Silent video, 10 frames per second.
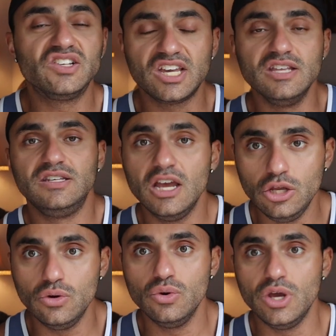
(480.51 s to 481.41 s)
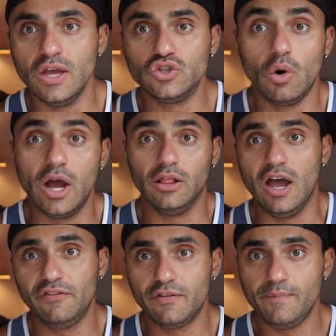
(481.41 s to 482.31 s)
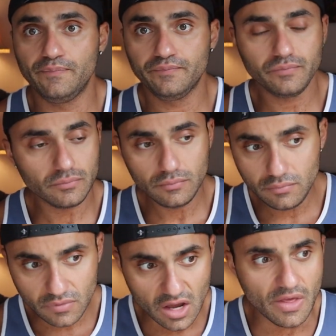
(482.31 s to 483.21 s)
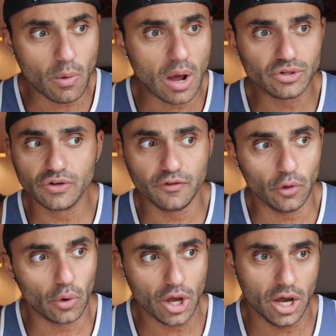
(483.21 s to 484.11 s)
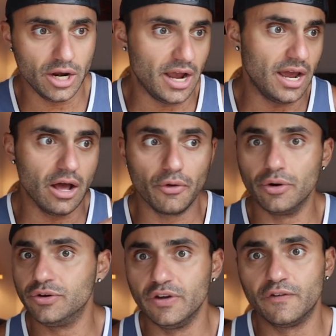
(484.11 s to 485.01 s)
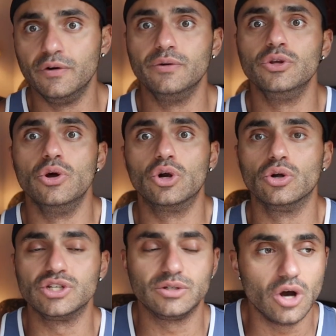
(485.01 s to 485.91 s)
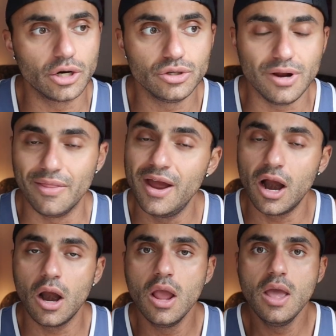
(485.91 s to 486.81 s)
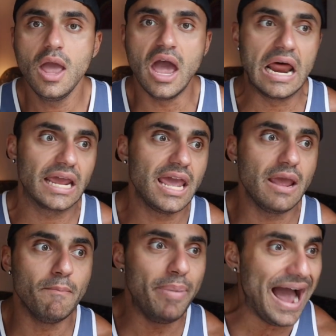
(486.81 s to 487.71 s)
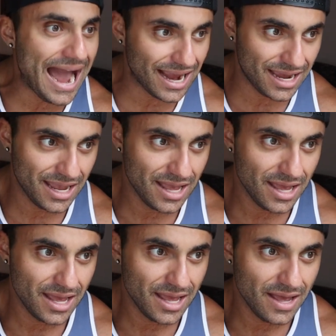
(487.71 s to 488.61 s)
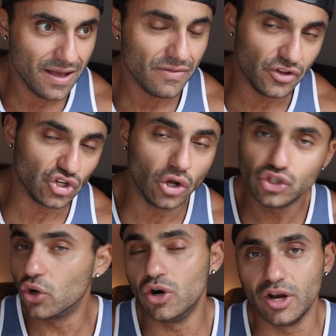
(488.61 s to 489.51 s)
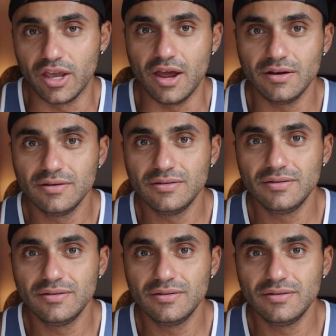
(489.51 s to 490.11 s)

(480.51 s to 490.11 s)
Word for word: this continued until I left. And then when I was in Florida and I had other different, you know, girls I was talking to down there, and I came back, this all started again.